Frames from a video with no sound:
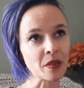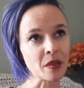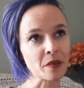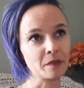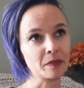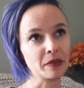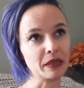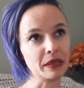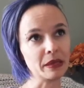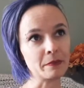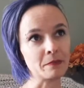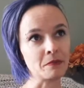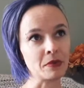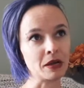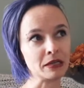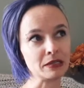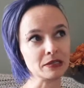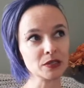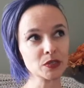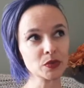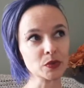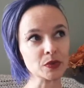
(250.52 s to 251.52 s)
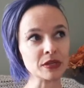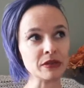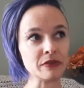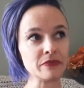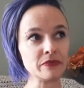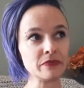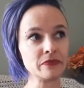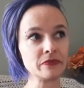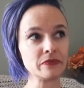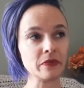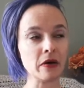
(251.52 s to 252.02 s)
be like minus
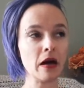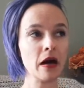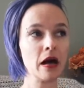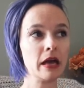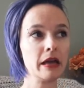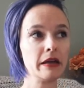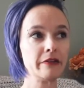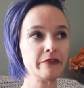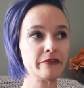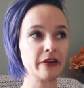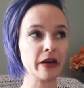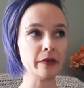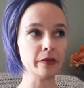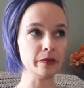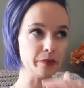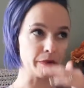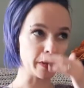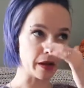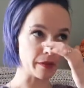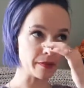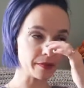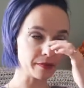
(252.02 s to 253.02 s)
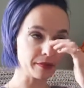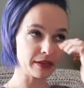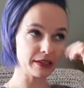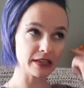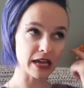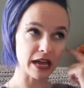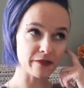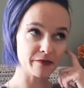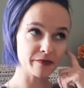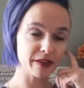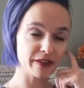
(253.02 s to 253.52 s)
25. I would probably
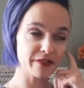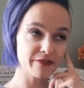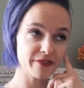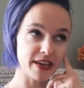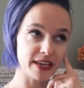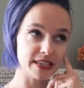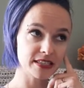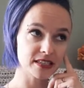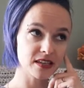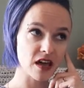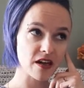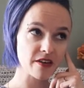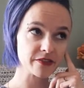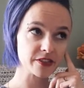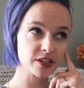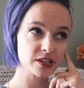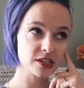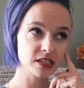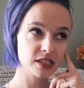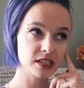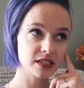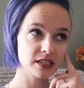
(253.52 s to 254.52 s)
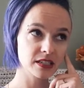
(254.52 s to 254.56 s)
have my face covered.